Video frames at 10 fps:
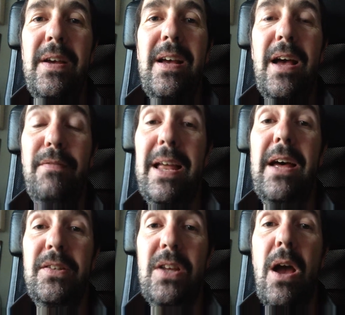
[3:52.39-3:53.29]
have
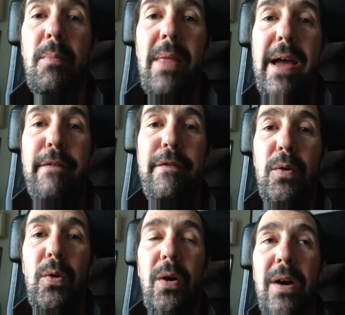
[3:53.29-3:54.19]
let us come there
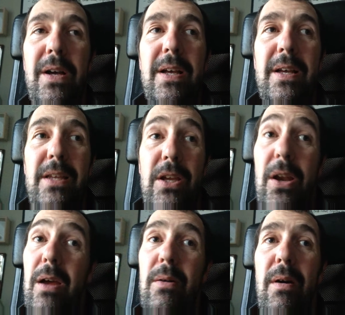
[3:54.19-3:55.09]
for, you
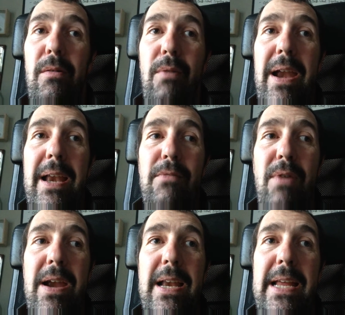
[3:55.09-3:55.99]
know, a really,
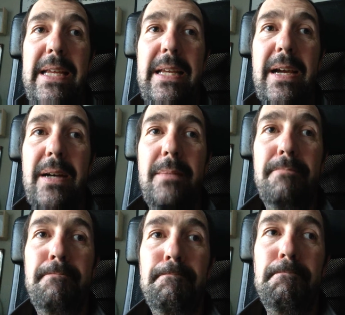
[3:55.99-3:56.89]
really
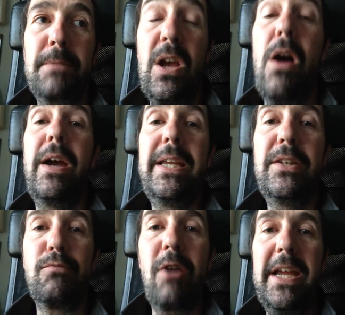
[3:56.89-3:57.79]

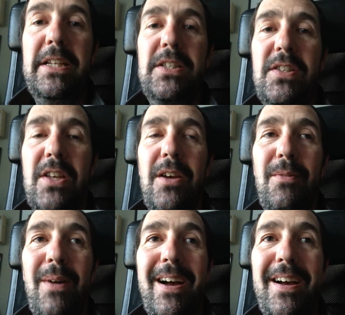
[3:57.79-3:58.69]
kind rate.
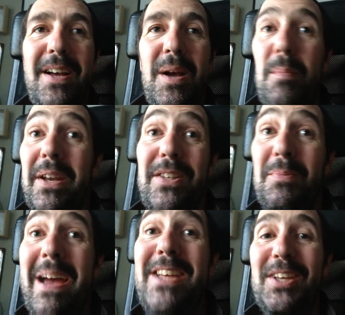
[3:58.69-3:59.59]
So but it's
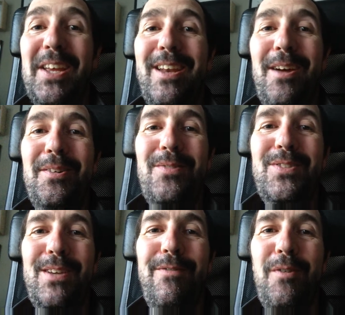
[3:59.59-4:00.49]
amazing, you know. And
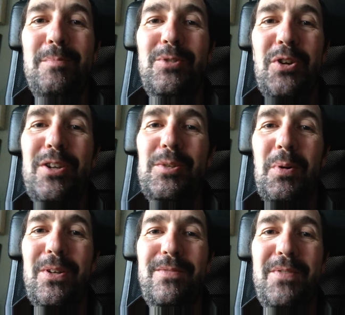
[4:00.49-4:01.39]
obviously from Drew's
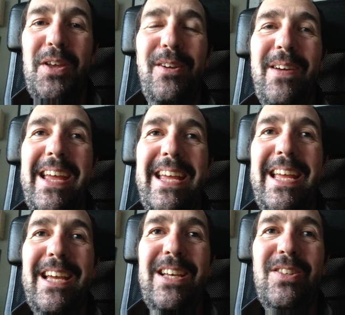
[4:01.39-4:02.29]
point of view,
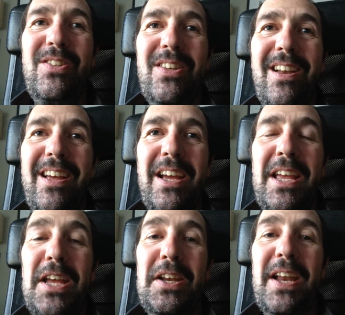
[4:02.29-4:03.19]
he is like a
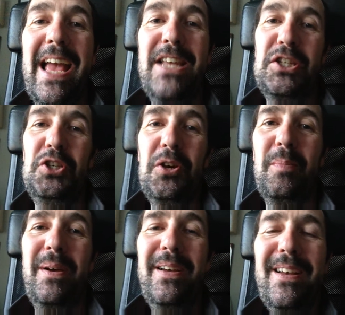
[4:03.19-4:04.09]
kid in a candy
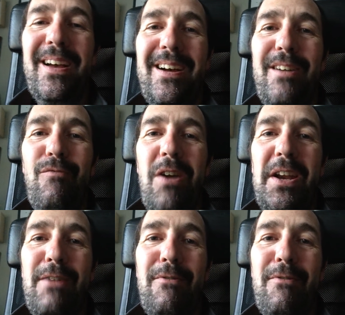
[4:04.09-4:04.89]
shop, running